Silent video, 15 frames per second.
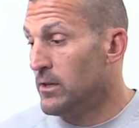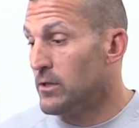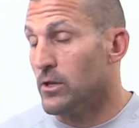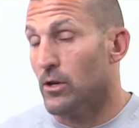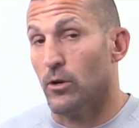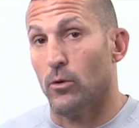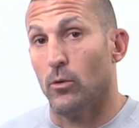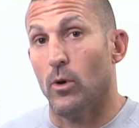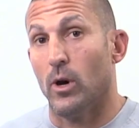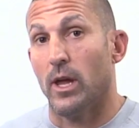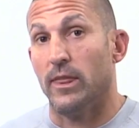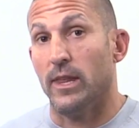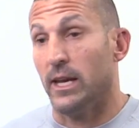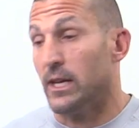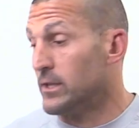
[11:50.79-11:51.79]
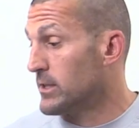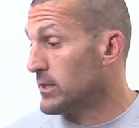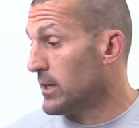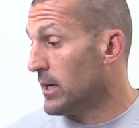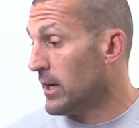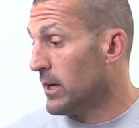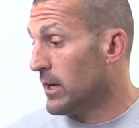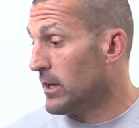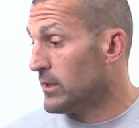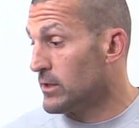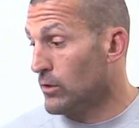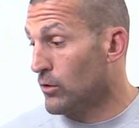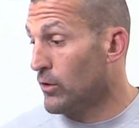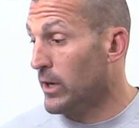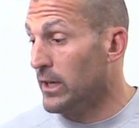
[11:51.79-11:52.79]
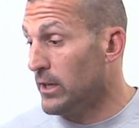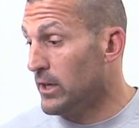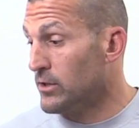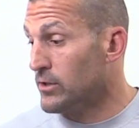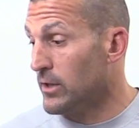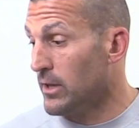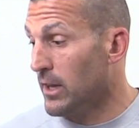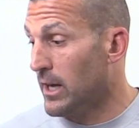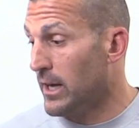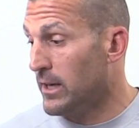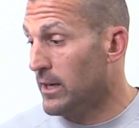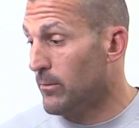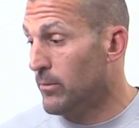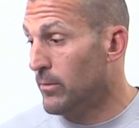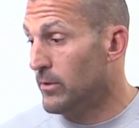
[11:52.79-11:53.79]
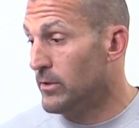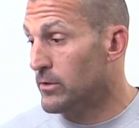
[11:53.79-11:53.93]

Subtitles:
So I think it's a great addition to the lineup.